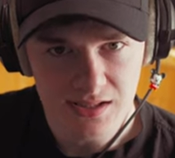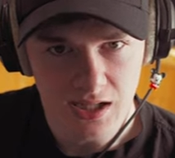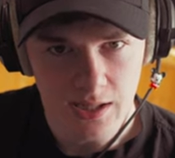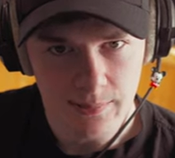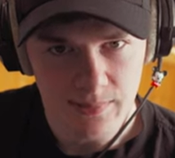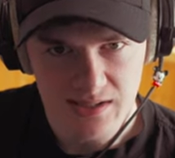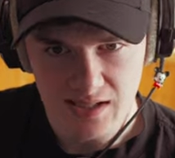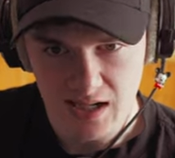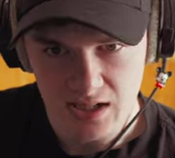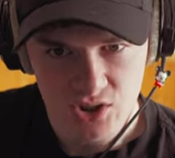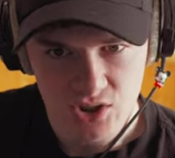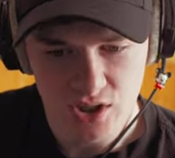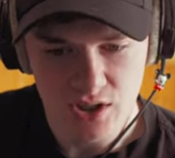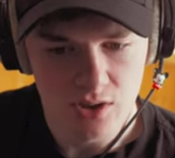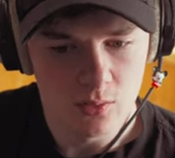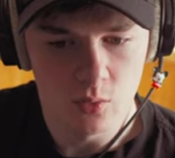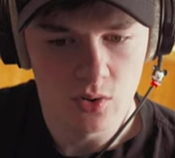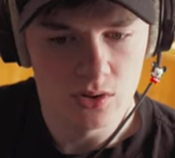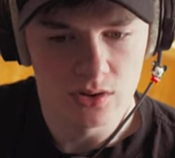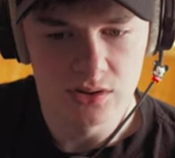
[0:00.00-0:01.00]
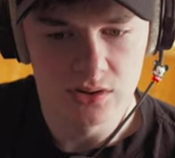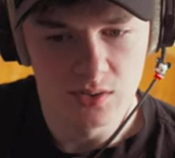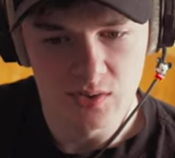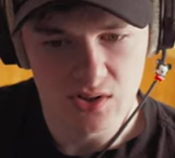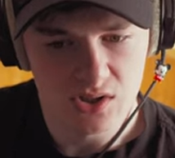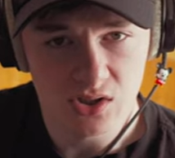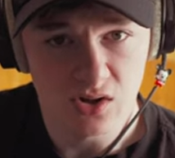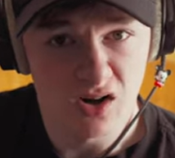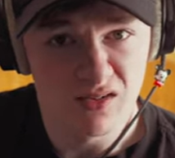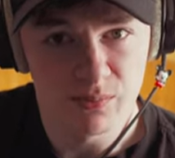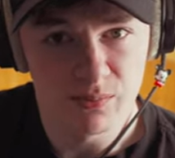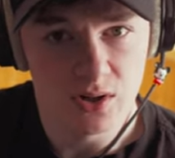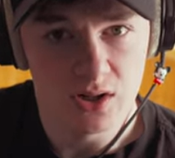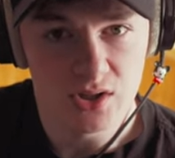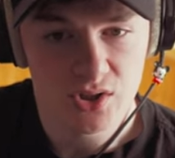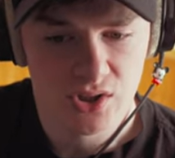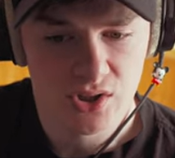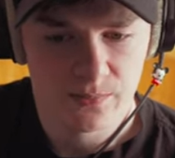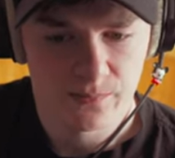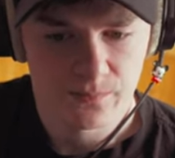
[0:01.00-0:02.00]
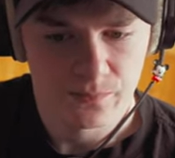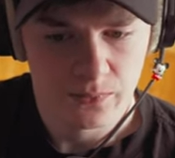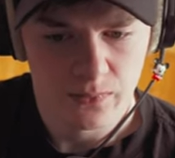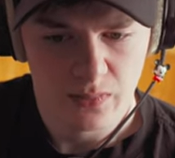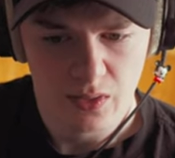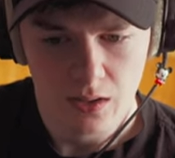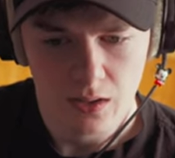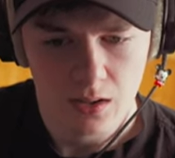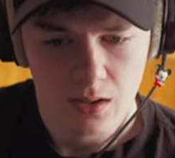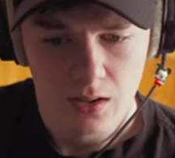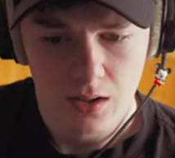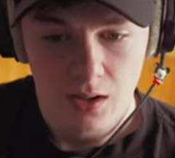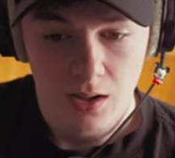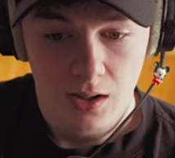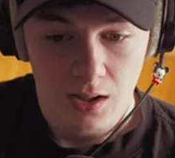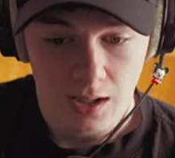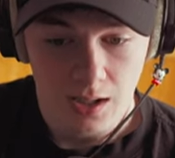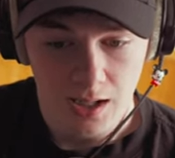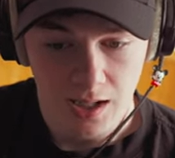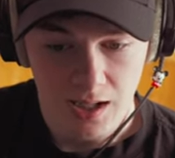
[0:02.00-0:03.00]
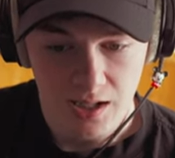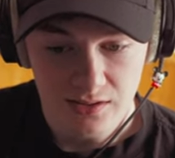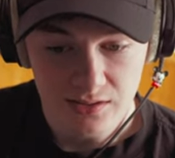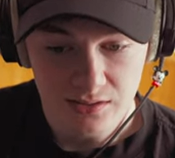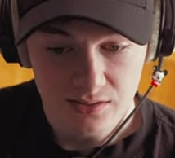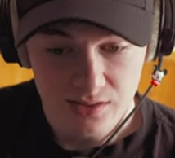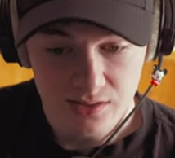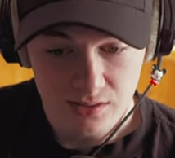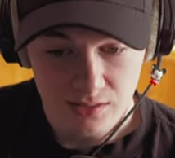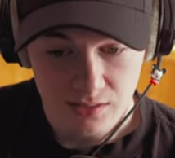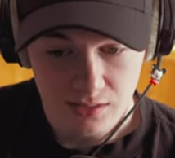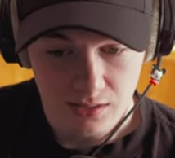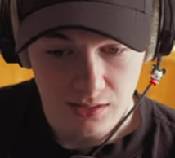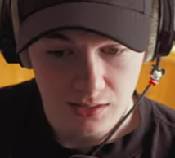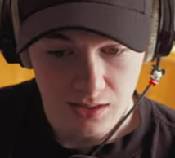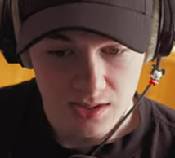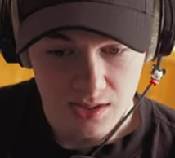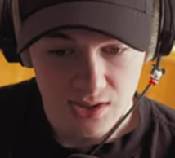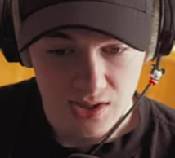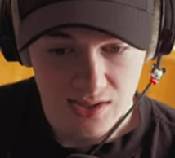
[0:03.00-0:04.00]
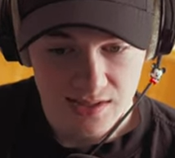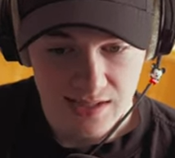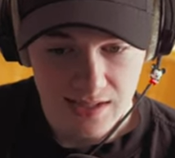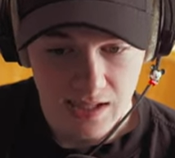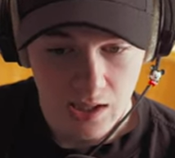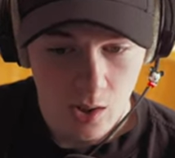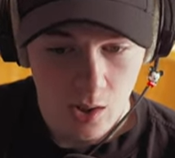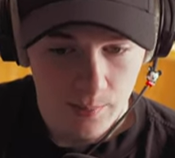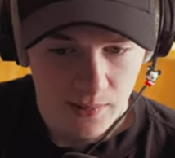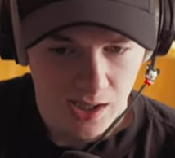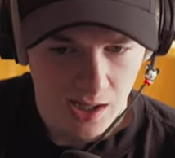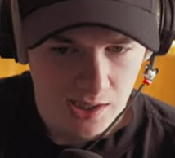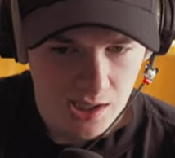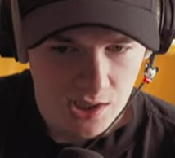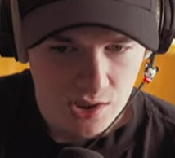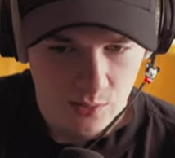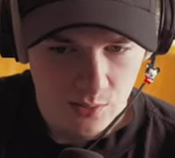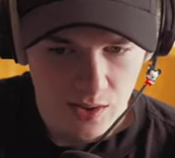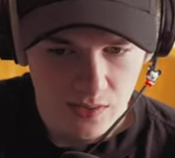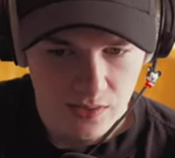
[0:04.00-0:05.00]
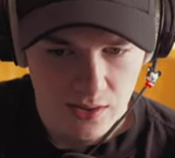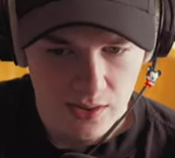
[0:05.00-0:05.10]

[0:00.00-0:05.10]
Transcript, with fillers: type of texture you would not use a soft brush. And as you can see now, I'm kind of doing